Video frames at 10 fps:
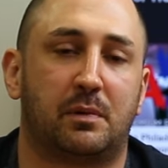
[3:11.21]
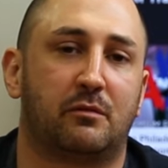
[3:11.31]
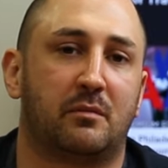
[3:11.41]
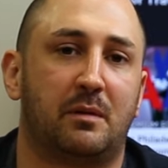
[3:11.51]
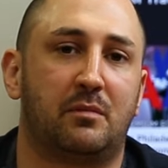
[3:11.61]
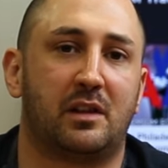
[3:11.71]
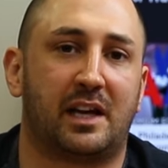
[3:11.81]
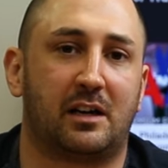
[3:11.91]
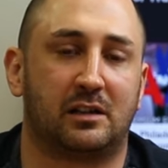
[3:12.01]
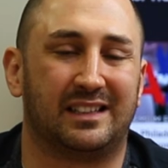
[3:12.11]
but remember
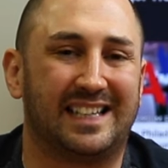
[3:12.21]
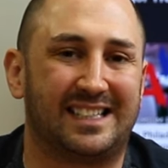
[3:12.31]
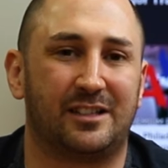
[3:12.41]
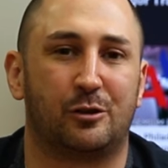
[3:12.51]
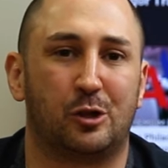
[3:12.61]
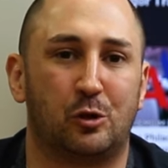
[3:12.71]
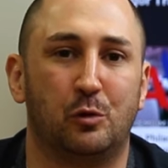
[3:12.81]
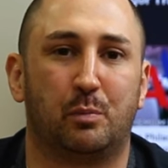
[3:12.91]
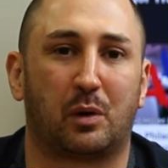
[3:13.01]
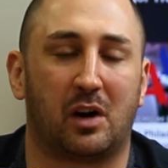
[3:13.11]
that unless it's
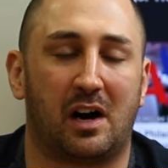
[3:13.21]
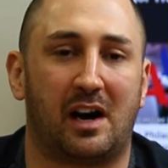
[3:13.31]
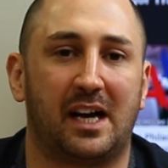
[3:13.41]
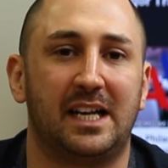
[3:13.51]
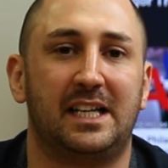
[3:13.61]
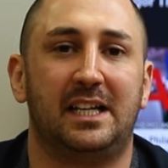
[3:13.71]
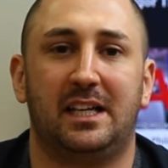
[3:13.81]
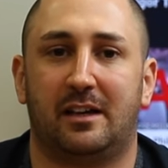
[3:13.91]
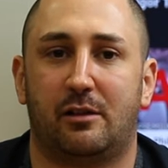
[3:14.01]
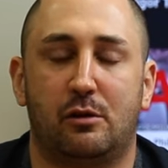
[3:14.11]
super hot,
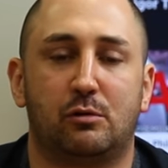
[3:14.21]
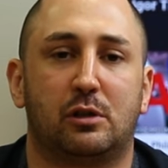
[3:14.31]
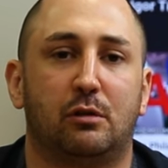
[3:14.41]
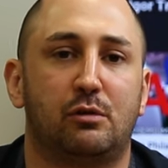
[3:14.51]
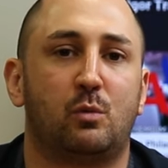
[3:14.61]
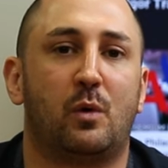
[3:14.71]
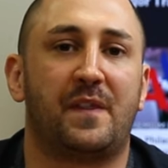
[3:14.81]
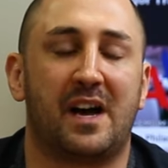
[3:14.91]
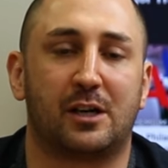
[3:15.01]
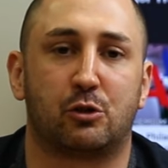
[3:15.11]
those clothes will
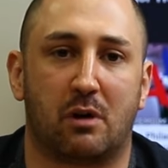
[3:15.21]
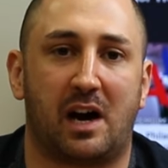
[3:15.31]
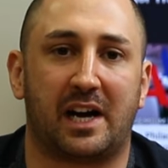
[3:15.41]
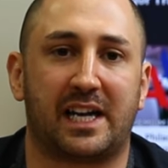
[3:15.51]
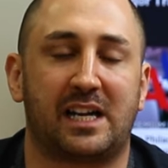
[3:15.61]
not dry.